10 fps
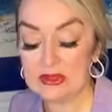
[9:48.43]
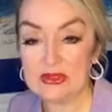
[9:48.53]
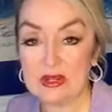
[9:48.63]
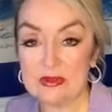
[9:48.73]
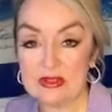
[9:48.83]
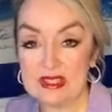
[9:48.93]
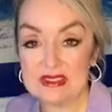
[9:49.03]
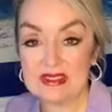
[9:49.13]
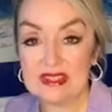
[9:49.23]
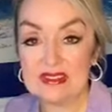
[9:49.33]
there's a scripture
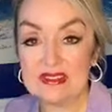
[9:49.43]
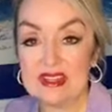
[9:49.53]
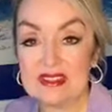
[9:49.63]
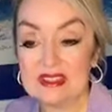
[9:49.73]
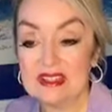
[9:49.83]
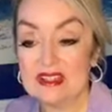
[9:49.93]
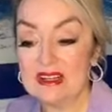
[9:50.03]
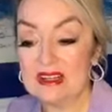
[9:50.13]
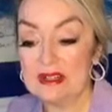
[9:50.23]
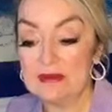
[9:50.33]
that says that
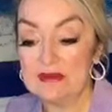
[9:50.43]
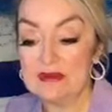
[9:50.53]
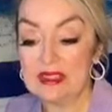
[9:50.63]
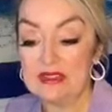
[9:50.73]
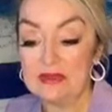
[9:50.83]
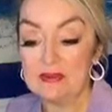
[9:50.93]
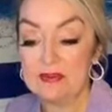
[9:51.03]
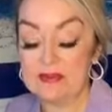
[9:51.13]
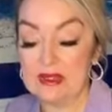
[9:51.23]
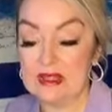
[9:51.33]
um, this,
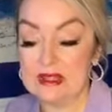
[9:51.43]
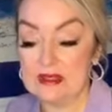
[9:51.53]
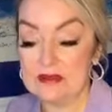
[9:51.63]
uh,